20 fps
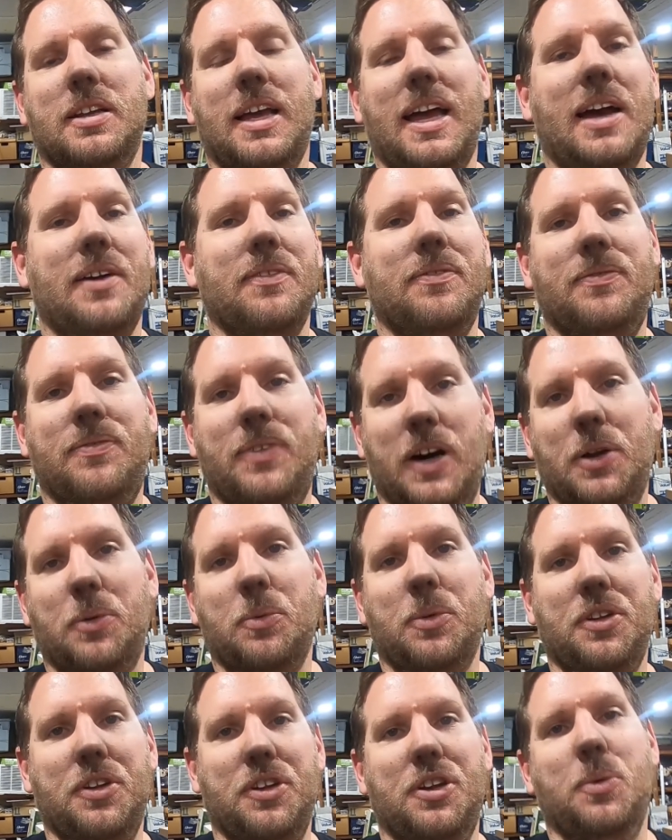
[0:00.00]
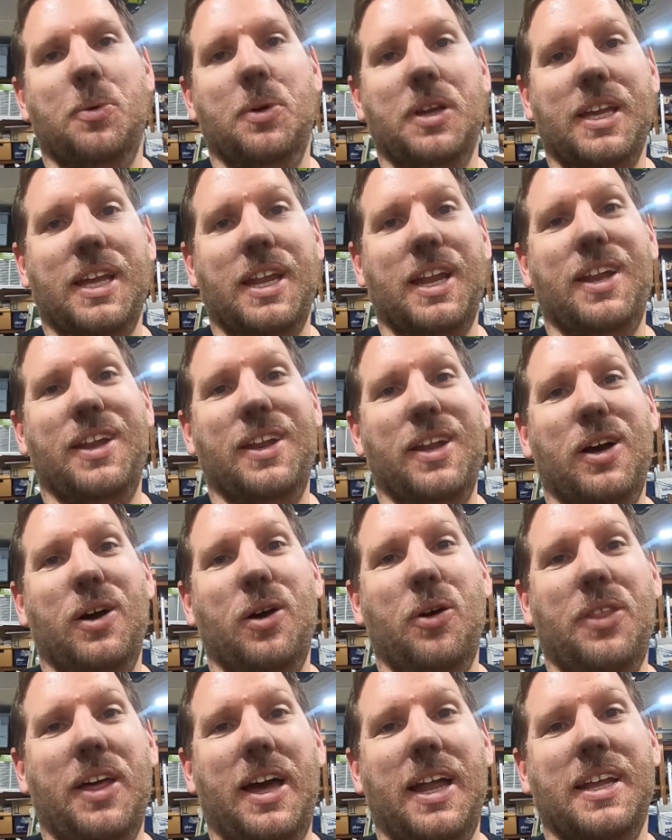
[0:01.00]
Have fun with doing it and
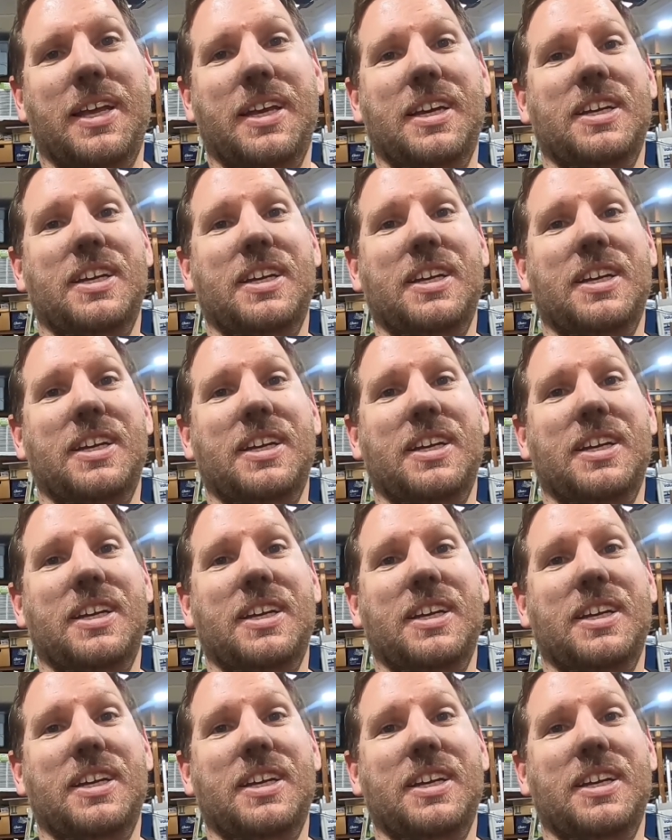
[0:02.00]
know that